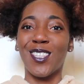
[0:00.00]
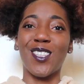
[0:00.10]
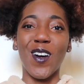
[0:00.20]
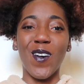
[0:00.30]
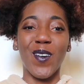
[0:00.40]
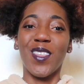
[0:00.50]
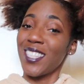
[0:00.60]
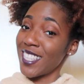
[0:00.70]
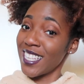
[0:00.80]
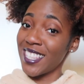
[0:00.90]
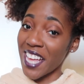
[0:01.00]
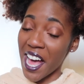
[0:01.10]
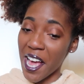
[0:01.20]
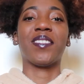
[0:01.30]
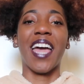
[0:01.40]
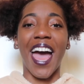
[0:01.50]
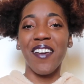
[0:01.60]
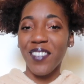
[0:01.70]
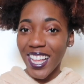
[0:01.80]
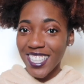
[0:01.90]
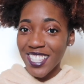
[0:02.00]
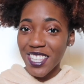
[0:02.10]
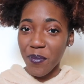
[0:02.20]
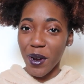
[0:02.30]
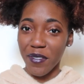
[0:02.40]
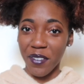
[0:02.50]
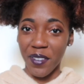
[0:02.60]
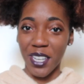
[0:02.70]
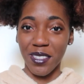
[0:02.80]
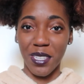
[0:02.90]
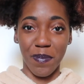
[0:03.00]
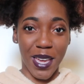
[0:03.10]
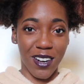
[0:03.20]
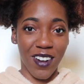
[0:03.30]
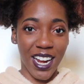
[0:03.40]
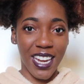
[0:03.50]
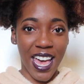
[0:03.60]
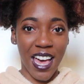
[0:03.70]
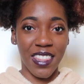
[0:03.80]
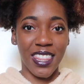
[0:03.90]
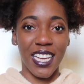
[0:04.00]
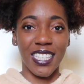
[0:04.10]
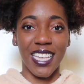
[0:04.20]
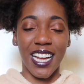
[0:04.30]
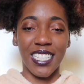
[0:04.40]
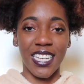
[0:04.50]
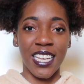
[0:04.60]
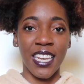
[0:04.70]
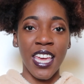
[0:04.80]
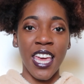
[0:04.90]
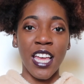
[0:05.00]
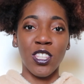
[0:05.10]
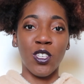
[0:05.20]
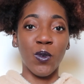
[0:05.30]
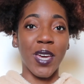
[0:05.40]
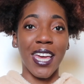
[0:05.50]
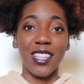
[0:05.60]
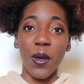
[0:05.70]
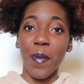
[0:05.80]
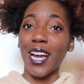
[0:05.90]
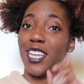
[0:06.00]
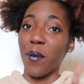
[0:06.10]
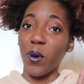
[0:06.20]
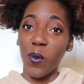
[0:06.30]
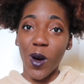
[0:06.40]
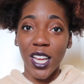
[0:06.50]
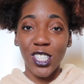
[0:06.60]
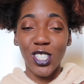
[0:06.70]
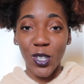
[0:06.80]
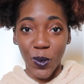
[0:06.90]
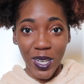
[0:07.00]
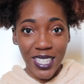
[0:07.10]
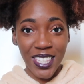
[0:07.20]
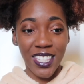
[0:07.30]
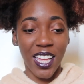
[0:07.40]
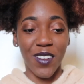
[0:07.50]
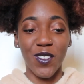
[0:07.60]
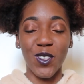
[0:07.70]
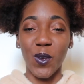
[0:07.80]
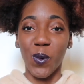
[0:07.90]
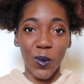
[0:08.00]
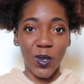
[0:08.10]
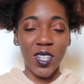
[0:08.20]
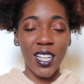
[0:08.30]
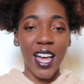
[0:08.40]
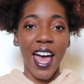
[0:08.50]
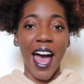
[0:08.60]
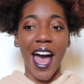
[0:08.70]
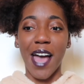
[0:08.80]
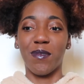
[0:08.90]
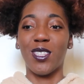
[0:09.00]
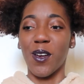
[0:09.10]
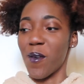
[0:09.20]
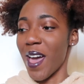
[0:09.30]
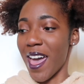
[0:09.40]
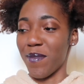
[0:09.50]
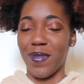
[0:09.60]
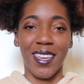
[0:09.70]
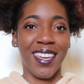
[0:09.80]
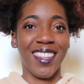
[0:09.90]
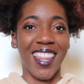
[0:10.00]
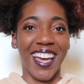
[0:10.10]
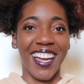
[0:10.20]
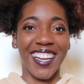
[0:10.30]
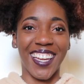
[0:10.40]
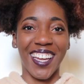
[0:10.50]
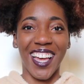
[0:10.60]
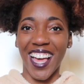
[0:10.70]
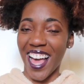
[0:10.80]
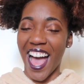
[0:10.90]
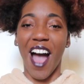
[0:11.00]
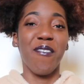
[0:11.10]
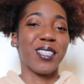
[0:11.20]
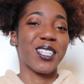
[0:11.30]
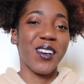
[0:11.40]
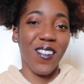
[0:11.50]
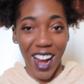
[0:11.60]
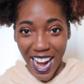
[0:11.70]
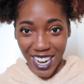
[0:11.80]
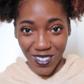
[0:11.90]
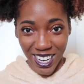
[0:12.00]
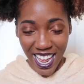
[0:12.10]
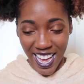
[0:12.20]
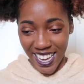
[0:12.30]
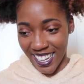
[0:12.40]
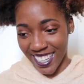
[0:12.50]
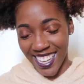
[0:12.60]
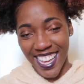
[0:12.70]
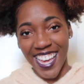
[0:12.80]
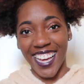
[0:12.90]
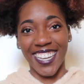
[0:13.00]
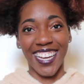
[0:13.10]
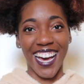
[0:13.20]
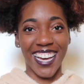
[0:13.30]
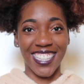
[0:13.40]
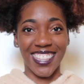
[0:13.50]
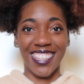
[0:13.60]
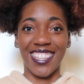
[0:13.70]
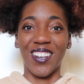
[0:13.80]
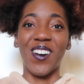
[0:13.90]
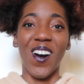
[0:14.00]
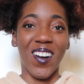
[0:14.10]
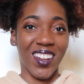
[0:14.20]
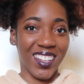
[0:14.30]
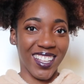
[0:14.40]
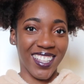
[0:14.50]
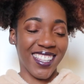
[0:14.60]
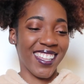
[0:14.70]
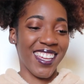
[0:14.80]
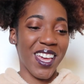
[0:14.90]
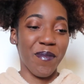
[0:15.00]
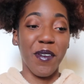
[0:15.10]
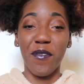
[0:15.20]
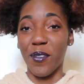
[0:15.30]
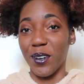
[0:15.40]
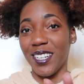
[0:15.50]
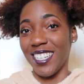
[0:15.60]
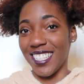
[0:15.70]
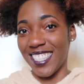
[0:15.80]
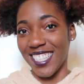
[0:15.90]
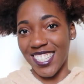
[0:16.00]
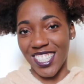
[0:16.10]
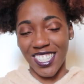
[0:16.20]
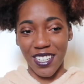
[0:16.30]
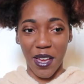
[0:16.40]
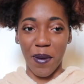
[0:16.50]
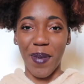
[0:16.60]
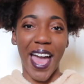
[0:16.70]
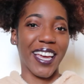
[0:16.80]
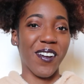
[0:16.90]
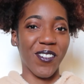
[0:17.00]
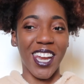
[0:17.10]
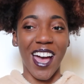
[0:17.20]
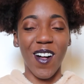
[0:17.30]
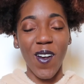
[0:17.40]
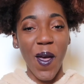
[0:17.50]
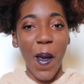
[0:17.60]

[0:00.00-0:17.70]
So this is the time. I feel like this is the perfect video to make right now, the things I did to get into my #1 choice of school. I'm so happy, like I almost cried when I got the call before the decision packet went out.